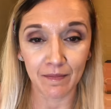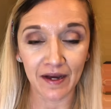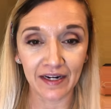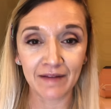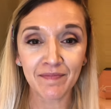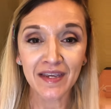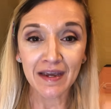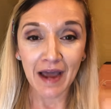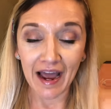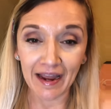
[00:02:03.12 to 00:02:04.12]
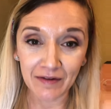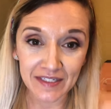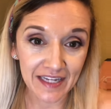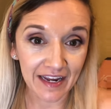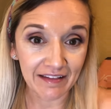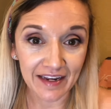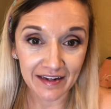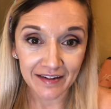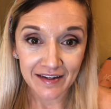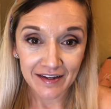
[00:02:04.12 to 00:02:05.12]
about it. I would say
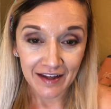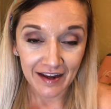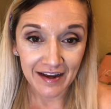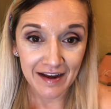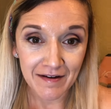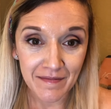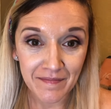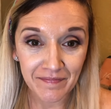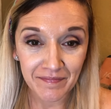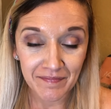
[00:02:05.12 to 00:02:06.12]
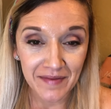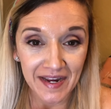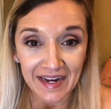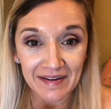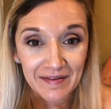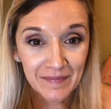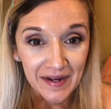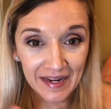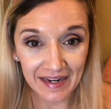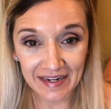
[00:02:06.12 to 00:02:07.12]
like
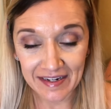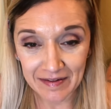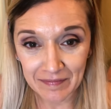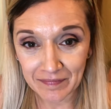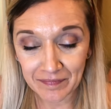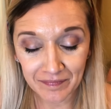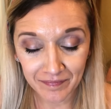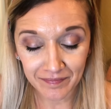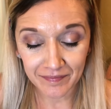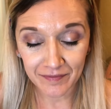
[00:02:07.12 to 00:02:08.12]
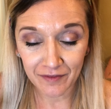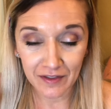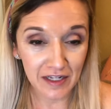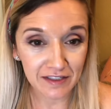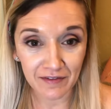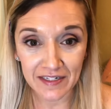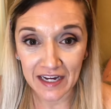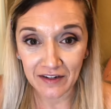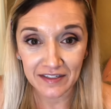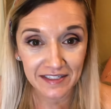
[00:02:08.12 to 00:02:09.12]
my philosophy
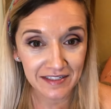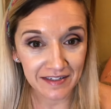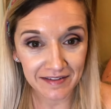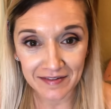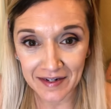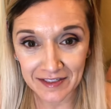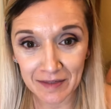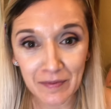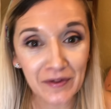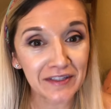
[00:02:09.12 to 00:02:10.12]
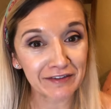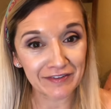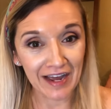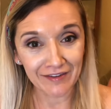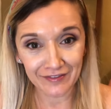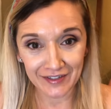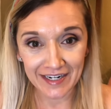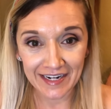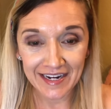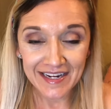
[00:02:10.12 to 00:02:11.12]
now doesn't support the
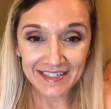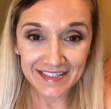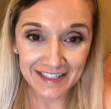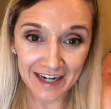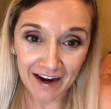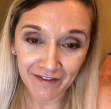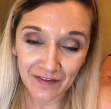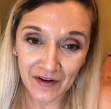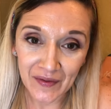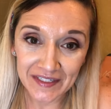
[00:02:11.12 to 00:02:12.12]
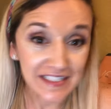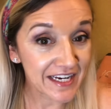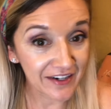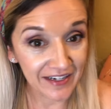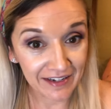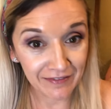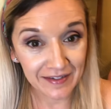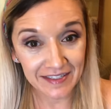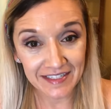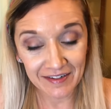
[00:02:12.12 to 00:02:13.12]
fat-free stuff or dairy,
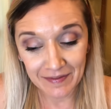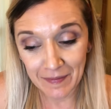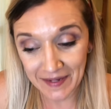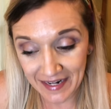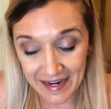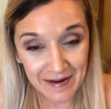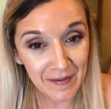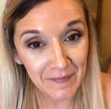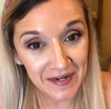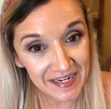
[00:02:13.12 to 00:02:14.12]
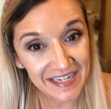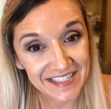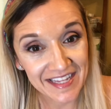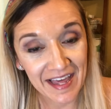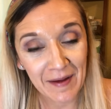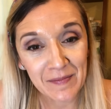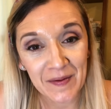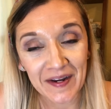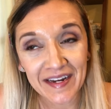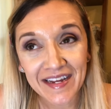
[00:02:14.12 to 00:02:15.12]
but I'm gonna get to that. But